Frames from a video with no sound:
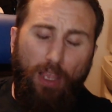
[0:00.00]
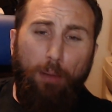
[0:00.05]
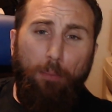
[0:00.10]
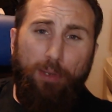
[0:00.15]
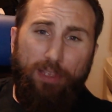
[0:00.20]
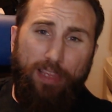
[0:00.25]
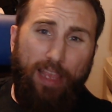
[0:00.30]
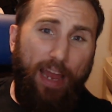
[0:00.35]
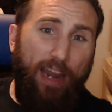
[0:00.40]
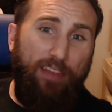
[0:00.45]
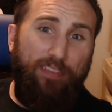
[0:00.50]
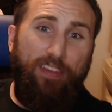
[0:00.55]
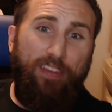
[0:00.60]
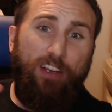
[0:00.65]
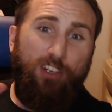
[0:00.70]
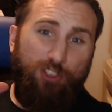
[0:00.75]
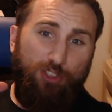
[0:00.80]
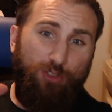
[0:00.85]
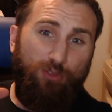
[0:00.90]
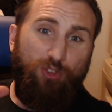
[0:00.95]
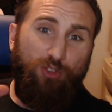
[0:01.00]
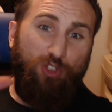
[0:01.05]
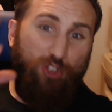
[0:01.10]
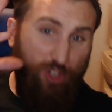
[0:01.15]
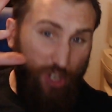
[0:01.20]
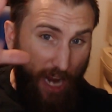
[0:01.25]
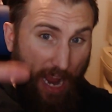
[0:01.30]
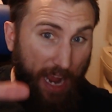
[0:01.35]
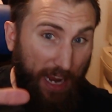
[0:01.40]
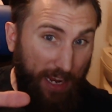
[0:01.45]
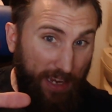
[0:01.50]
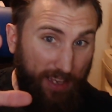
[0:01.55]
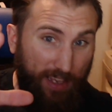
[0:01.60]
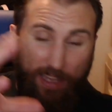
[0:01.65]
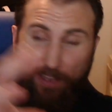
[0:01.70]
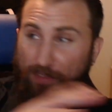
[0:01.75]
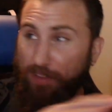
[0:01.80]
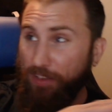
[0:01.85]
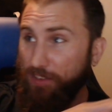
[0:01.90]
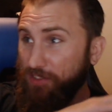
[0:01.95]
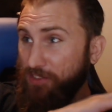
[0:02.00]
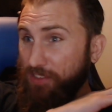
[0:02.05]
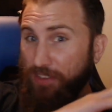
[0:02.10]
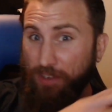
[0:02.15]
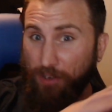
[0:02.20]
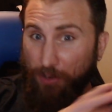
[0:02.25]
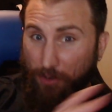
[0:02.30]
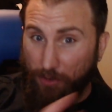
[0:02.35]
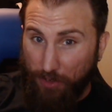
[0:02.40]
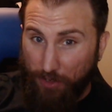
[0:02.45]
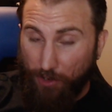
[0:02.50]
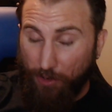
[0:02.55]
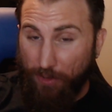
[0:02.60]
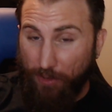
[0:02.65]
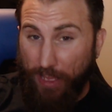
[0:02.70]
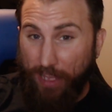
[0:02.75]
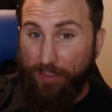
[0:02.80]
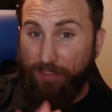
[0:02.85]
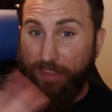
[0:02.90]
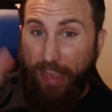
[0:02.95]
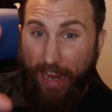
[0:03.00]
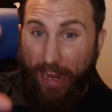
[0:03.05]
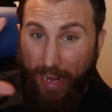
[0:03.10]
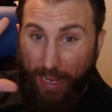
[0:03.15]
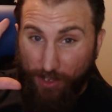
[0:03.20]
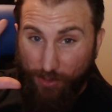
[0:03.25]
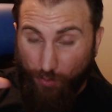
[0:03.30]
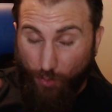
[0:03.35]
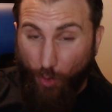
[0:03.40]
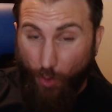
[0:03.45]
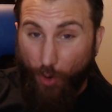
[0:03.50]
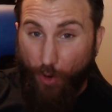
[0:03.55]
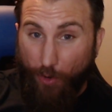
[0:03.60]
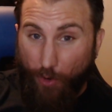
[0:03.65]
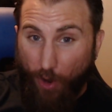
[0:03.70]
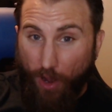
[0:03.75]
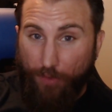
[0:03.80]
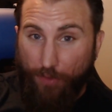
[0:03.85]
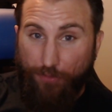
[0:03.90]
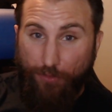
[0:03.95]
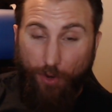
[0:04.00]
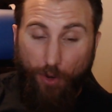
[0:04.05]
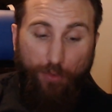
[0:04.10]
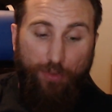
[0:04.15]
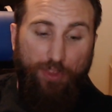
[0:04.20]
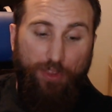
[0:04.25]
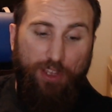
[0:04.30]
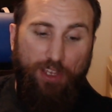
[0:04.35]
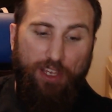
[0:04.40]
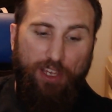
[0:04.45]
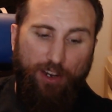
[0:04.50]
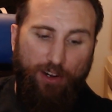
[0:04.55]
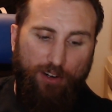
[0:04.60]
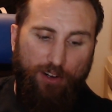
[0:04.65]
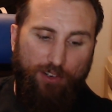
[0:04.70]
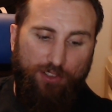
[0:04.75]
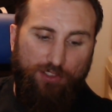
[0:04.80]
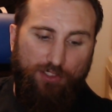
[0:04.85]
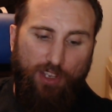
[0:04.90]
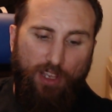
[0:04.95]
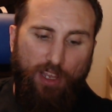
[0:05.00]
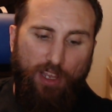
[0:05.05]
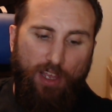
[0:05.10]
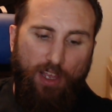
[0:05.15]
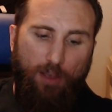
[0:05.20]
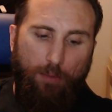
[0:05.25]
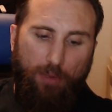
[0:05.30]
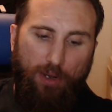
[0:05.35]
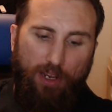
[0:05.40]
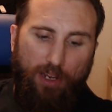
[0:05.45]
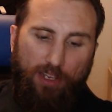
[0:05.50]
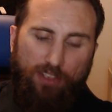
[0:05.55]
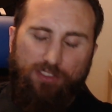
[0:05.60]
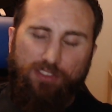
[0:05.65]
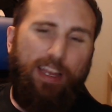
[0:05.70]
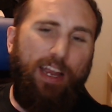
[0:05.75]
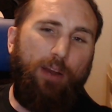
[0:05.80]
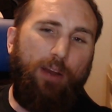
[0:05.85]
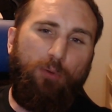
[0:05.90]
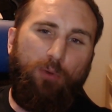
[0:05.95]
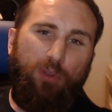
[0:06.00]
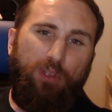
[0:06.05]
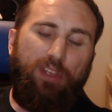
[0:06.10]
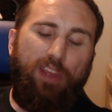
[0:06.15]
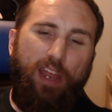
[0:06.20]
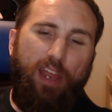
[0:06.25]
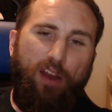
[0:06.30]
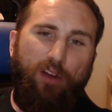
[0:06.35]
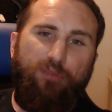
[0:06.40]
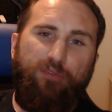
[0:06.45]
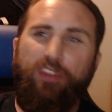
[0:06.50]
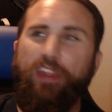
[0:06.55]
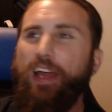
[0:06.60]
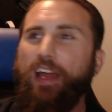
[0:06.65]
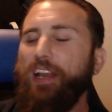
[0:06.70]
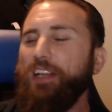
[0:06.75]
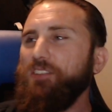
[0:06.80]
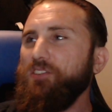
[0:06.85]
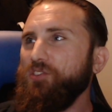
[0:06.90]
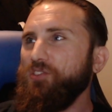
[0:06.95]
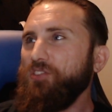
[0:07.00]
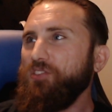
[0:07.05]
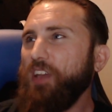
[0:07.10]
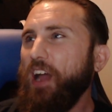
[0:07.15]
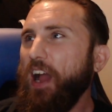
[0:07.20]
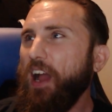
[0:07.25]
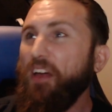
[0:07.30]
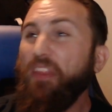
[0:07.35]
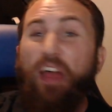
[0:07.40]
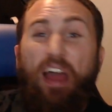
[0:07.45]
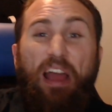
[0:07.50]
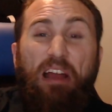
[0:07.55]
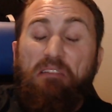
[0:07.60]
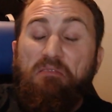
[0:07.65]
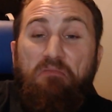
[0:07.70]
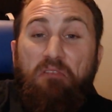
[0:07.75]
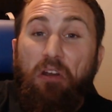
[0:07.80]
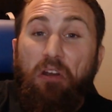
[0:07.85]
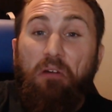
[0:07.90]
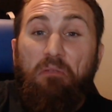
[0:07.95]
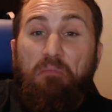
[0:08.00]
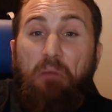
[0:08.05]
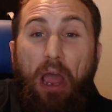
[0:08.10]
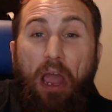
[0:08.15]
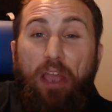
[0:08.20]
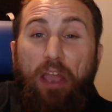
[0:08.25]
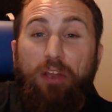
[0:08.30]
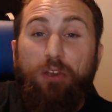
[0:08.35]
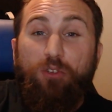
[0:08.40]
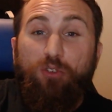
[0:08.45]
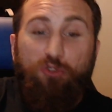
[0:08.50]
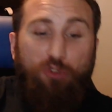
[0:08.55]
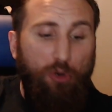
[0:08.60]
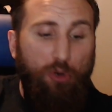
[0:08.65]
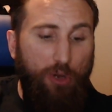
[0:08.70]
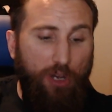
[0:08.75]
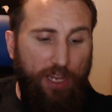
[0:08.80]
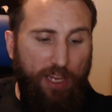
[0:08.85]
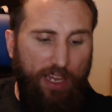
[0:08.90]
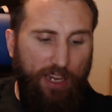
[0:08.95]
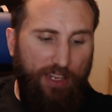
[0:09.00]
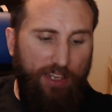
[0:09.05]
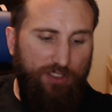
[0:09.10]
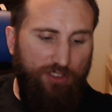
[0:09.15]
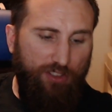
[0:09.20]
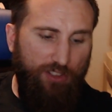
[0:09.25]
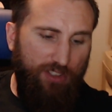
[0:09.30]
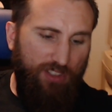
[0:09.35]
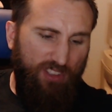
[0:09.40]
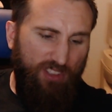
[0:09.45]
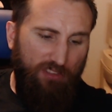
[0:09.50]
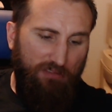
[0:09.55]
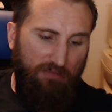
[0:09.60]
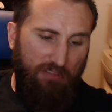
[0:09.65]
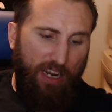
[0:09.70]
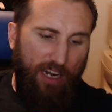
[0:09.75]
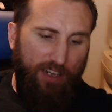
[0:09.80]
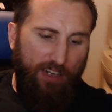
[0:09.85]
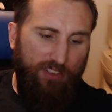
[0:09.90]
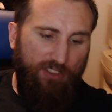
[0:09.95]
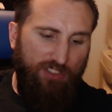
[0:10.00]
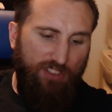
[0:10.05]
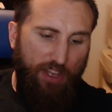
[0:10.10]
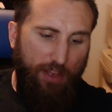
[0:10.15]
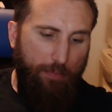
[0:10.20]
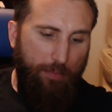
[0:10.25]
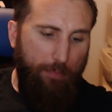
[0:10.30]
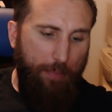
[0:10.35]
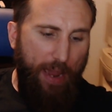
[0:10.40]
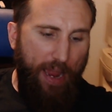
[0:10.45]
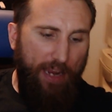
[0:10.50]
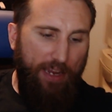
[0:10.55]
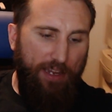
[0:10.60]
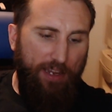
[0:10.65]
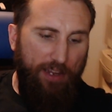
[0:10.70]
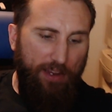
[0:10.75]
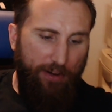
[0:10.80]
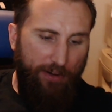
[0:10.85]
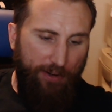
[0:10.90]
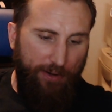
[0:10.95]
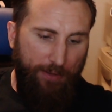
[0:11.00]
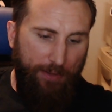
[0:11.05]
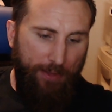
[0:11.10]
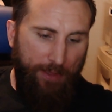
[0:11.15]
that initial shock has, you know, that has worn off over the years, but it's not really there for that. It's a style that, you know, I enjoy, and it's good to kind of see it back here.